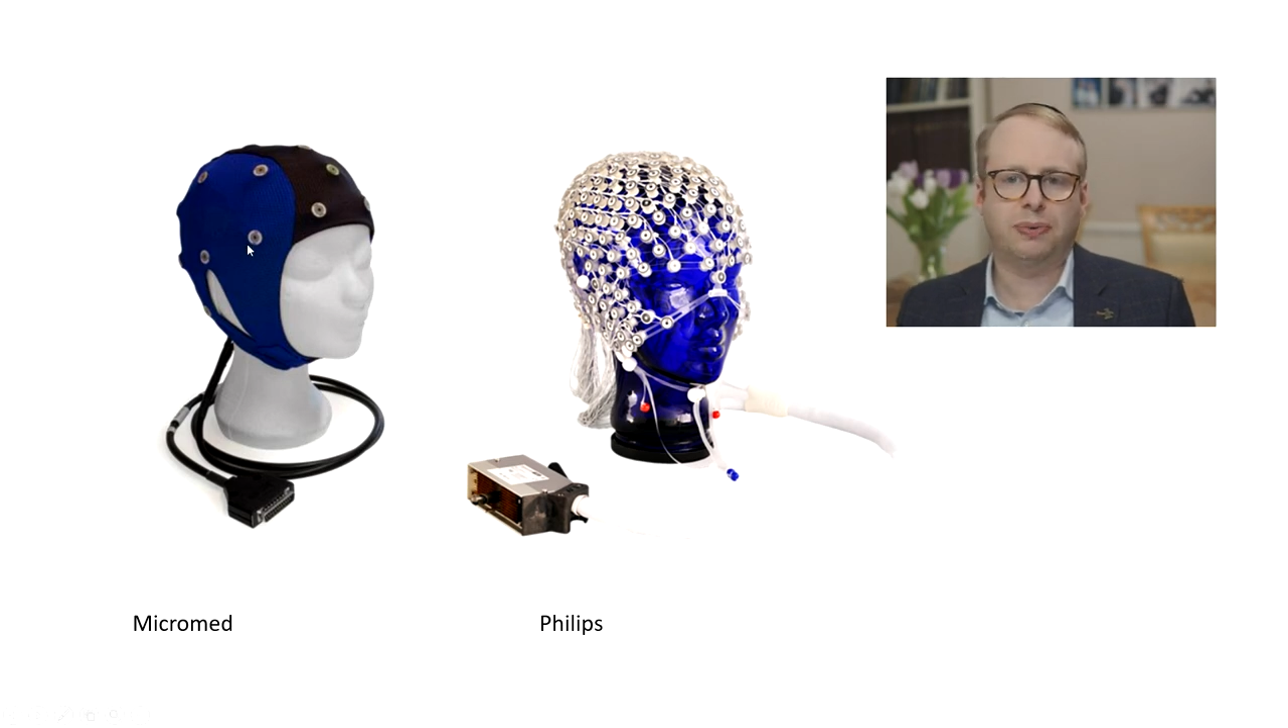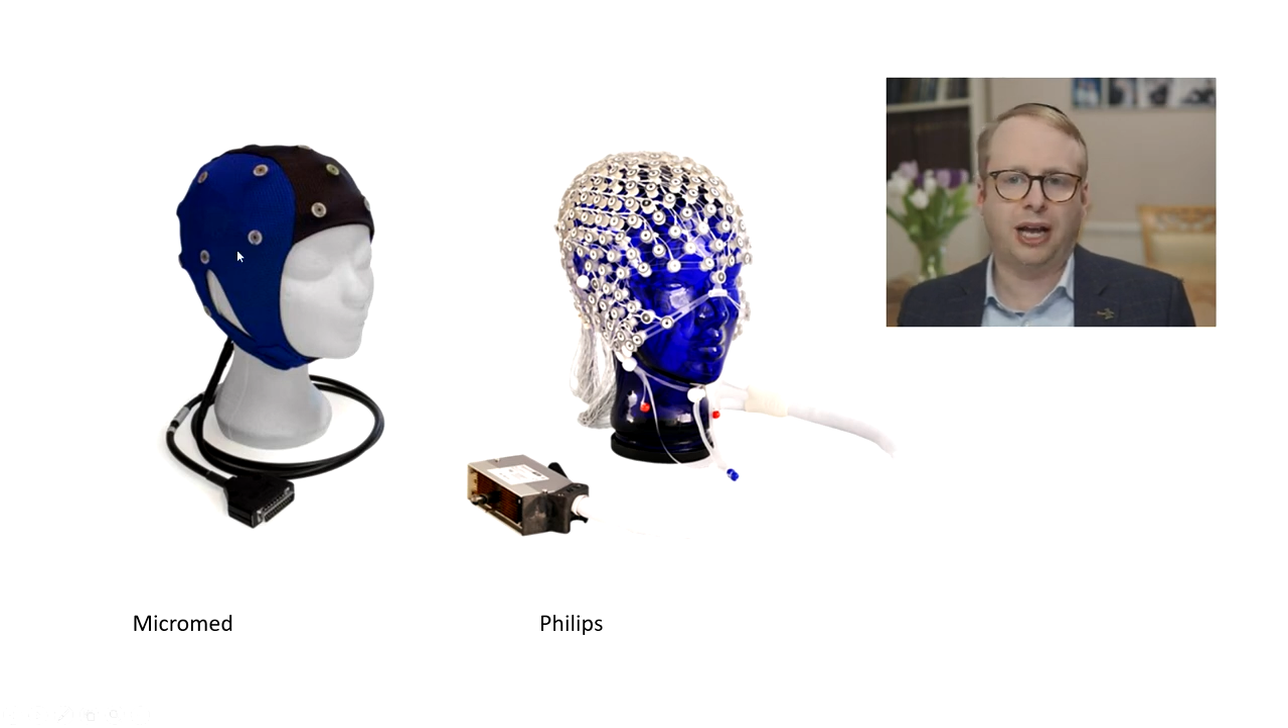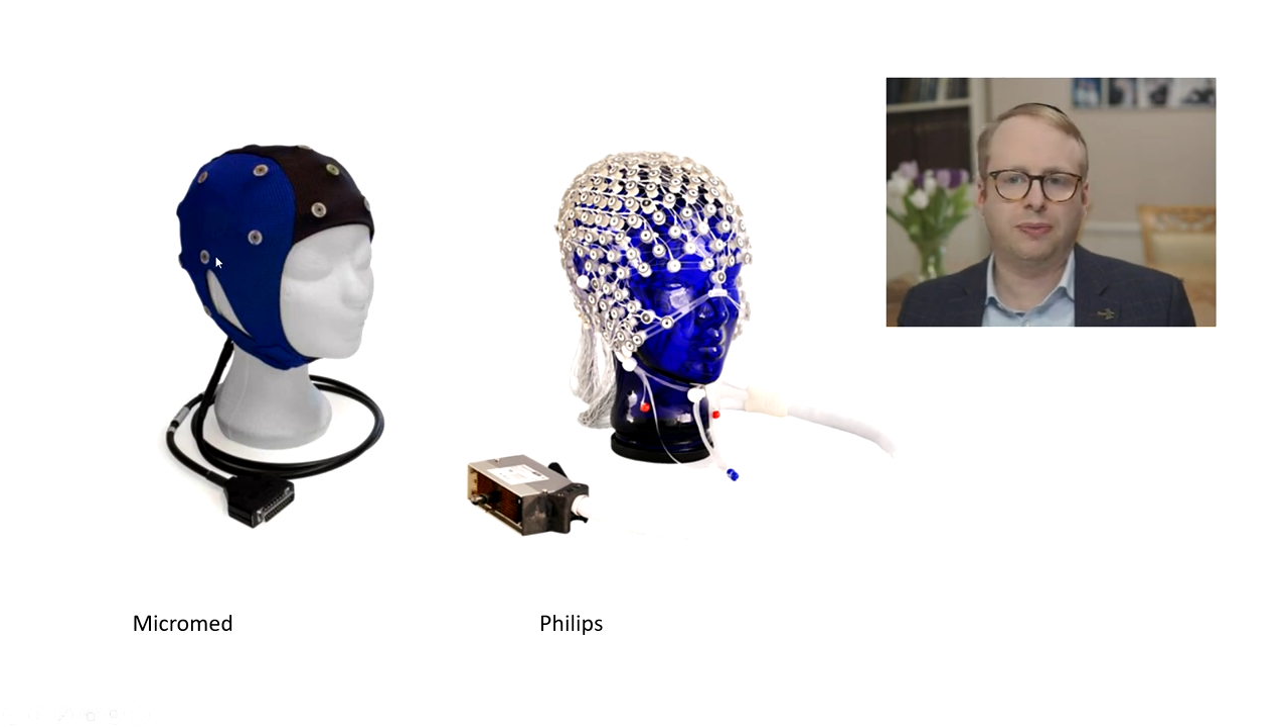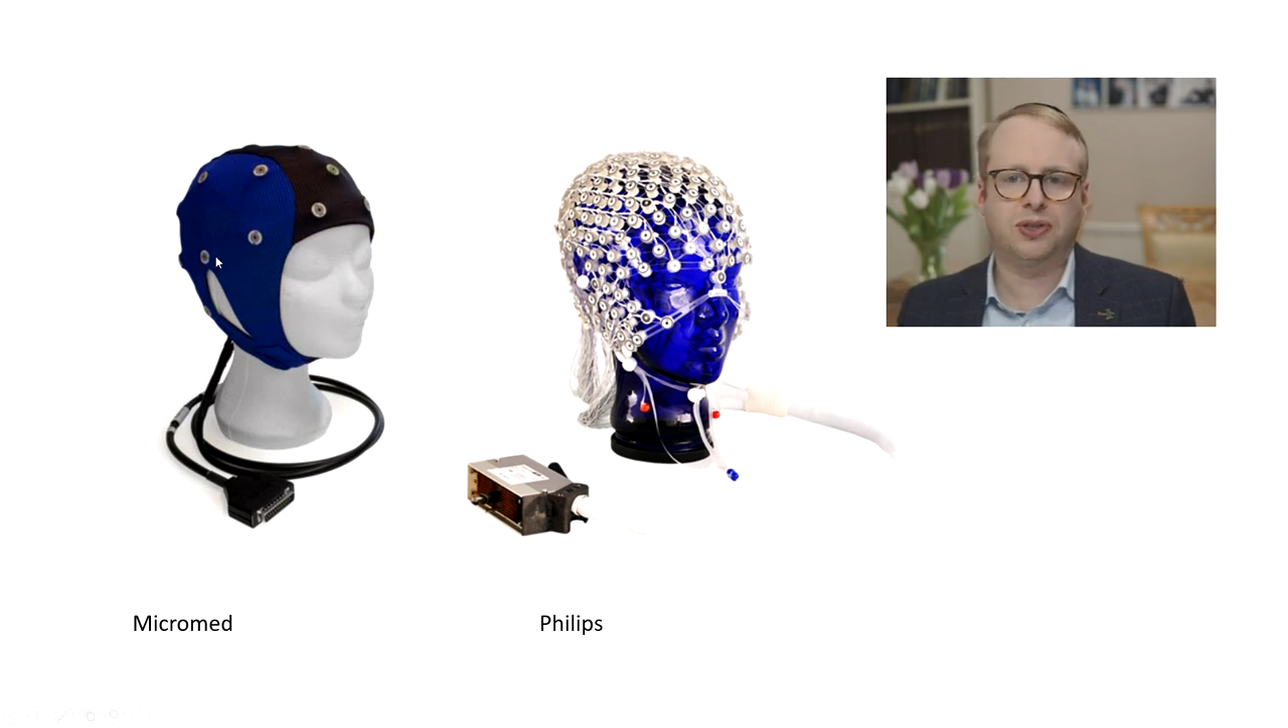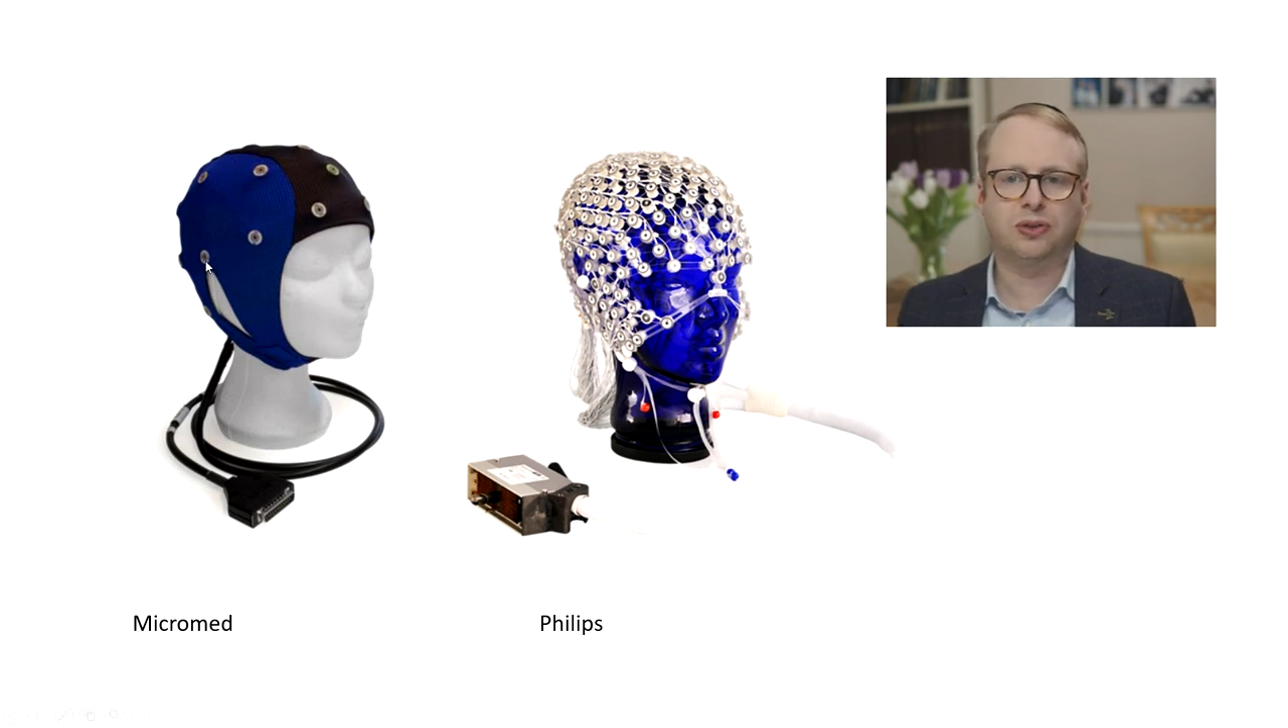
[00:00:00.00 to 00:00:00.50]

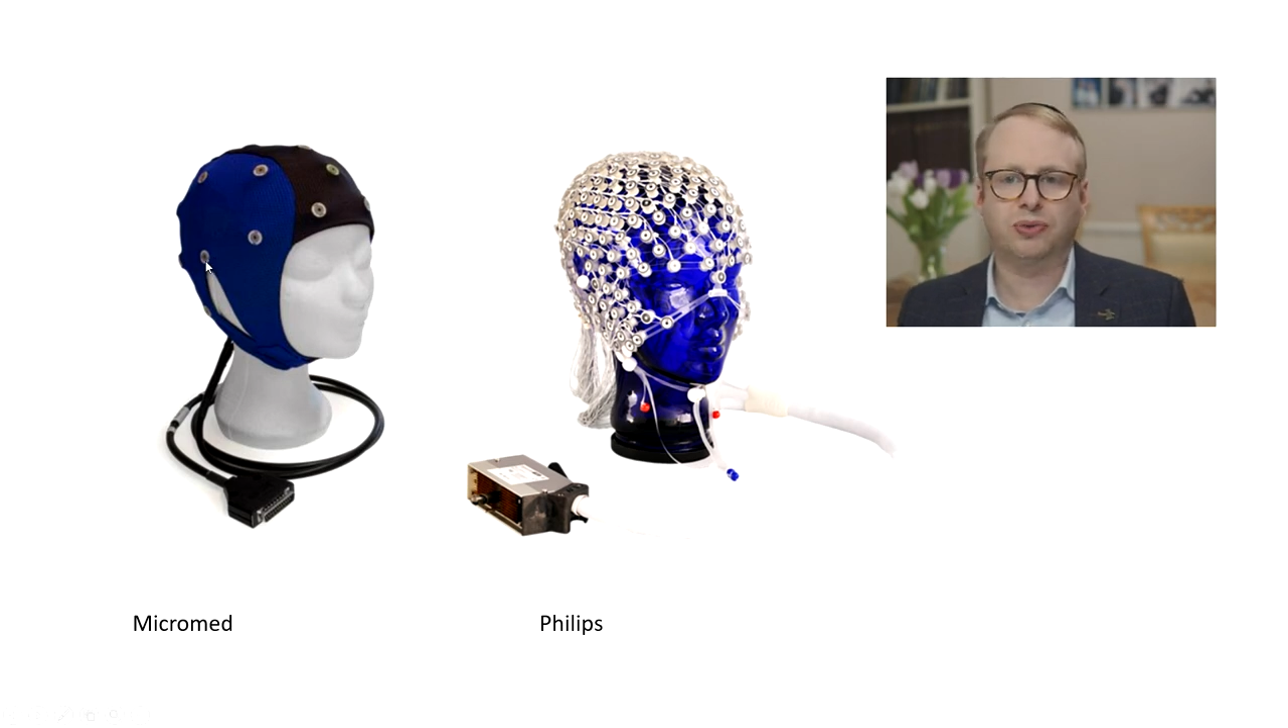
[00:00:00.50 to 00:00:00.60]
perhaps in